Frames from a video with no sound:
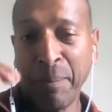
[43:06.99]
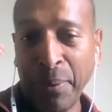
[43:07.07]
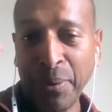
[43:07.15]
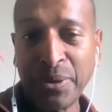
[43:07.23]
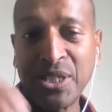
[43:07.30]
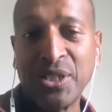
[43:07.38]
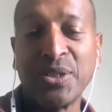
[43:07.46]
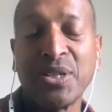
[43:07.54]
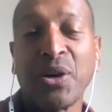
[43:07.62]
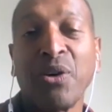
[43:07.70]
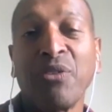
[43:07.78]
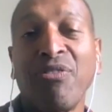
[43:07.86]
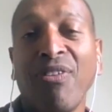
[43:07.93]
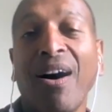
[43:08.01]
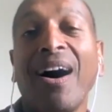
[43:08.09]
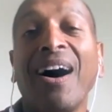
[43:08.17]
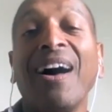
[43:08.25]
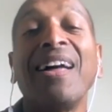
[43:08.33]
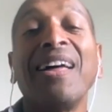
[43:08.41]
push you so
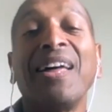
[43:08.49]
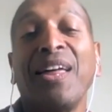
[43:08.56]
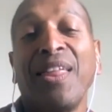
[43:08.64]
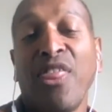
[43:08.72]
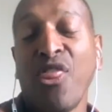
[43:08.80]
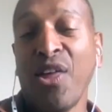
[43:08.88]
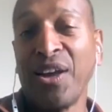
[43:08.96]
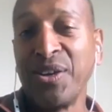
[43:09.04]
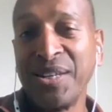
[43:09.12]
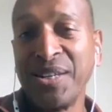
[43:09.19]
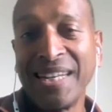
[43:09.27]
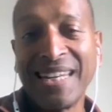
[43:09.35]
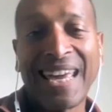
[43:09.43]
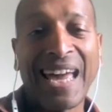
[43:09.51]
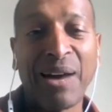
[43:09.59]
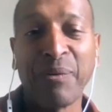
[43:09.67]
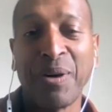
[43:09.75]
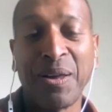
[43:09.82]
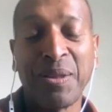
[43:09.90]
far that you didn't
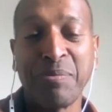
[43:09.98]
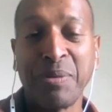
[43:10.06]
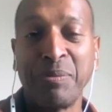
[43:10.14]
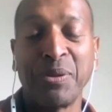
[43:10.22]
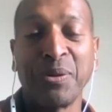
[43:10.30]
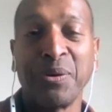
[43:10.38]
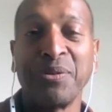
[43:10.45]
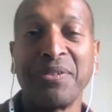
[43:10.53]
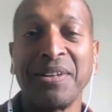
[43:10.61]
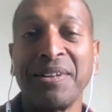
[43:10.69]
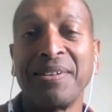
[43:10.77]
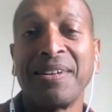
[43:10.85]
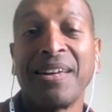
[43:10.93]
care what other people thought of you.